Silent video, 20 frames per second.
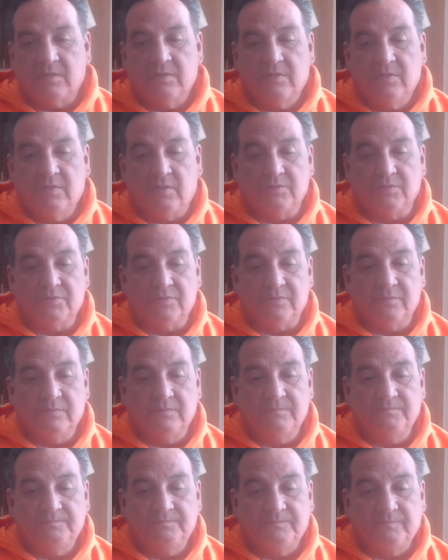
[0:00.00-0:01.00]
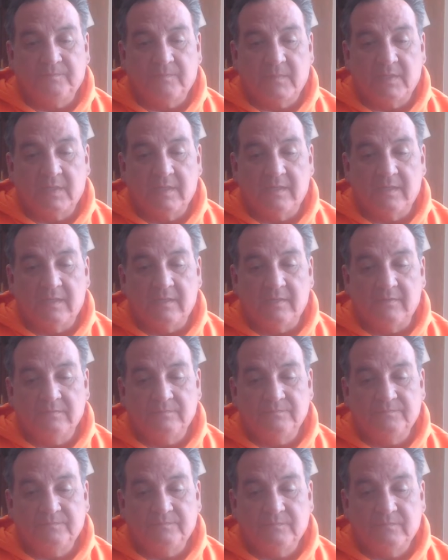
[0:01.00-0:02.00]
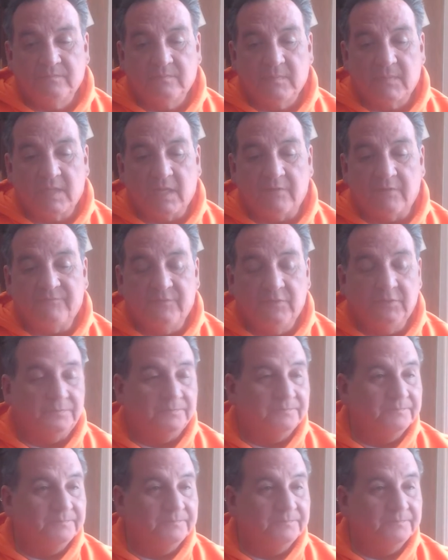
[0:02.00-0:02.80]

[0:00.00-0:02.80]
cultural, our food,